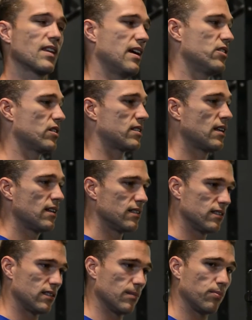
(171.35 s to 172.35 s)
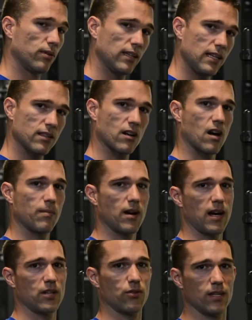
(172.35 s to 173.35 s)
and just deplete the
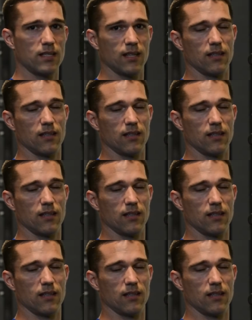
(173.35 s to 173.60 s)
carbohydrates